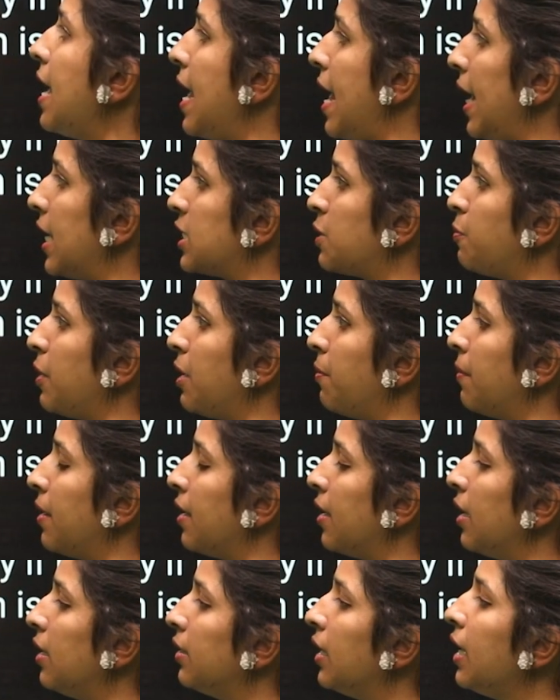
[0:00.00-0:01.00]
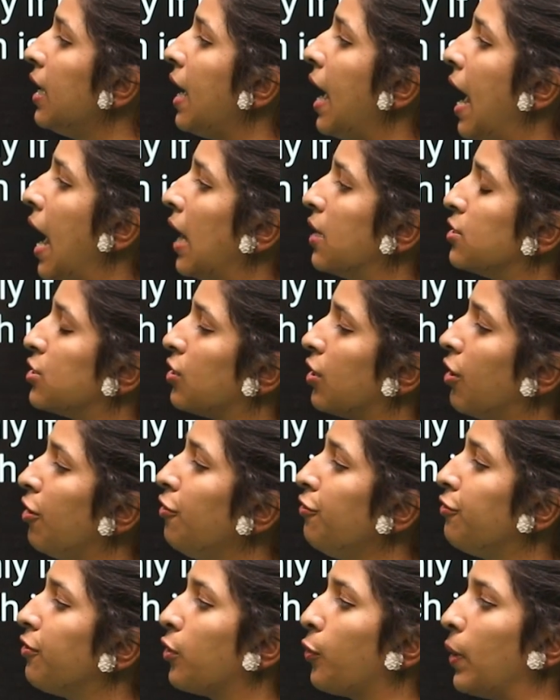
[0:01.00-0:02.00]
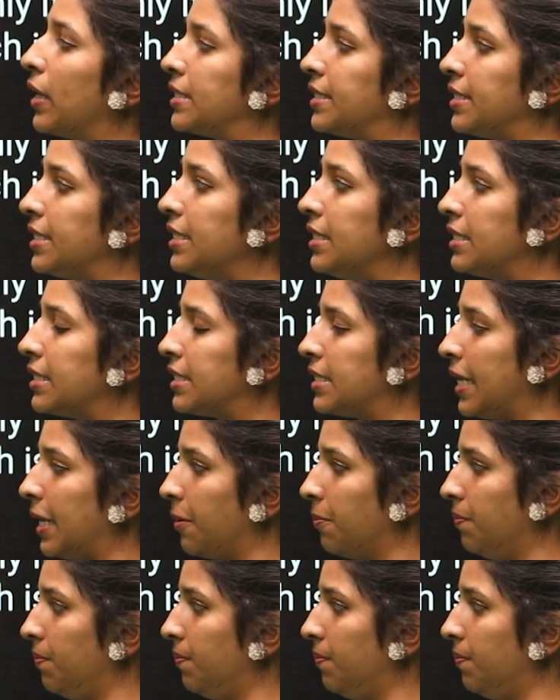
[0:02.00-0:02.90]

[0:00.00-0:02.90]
experiment in the answer of question C.